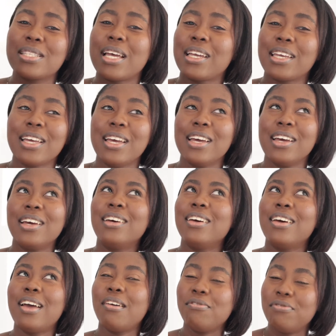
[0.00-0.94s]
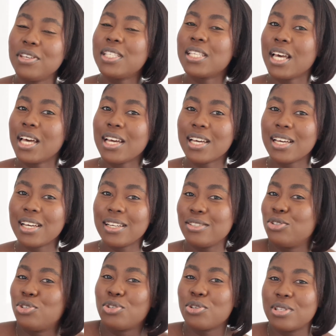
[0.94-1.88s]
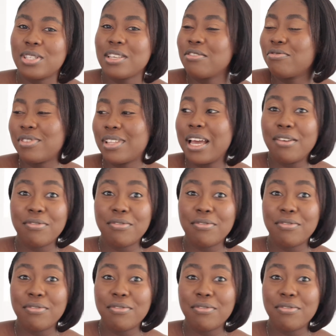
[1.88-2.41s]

Like Evita Joseph, the